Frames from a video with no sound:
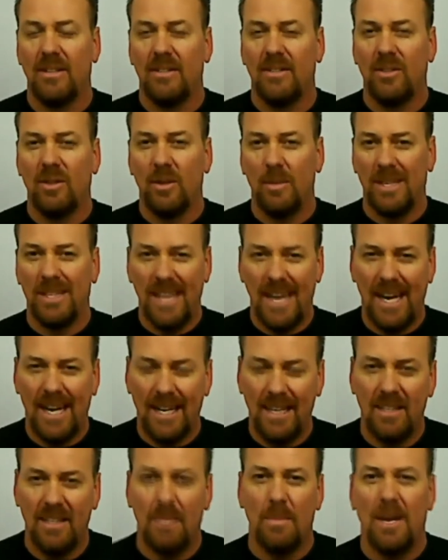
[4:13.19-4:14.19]
So I'm
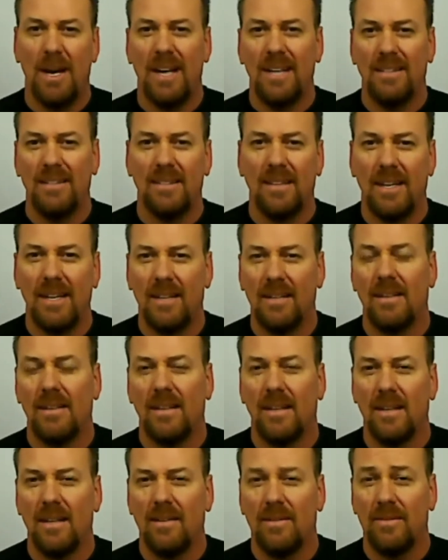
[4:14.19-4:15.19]
attacking the mindset
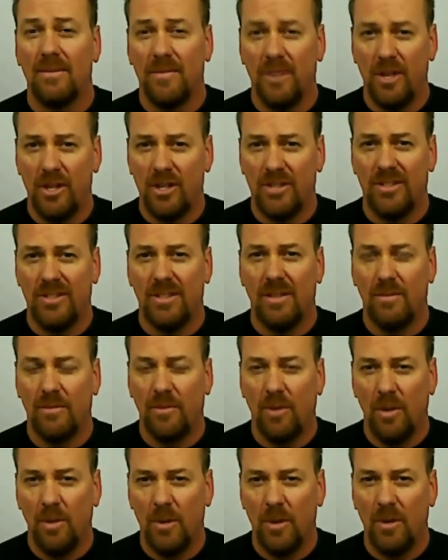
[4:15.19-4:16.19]
first and
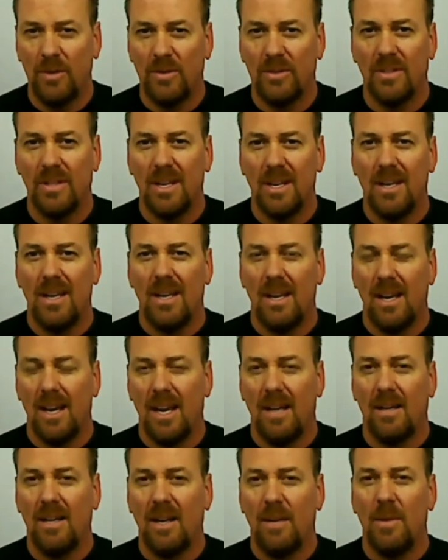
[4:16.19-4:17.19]
foremost,
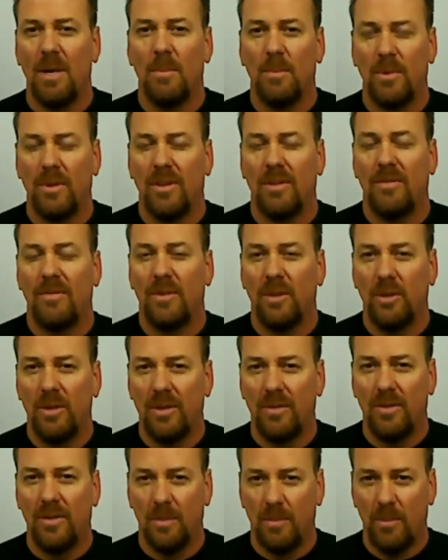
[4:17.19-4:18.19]
and coming up with a few
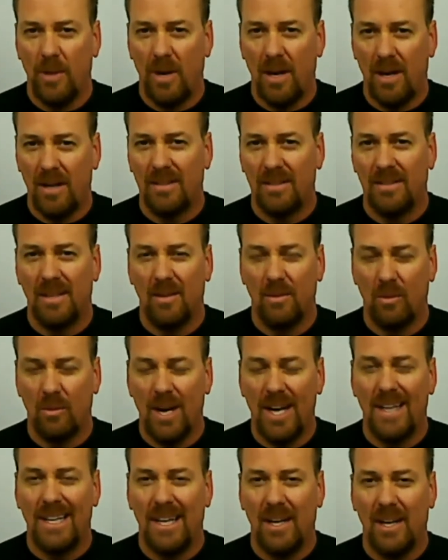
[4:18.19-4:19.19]
different products
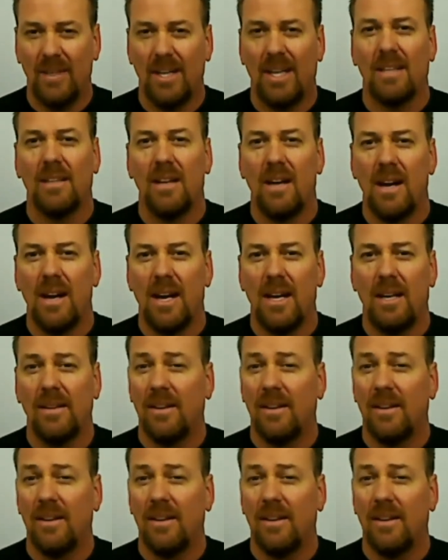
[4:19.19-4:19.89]
right down that line.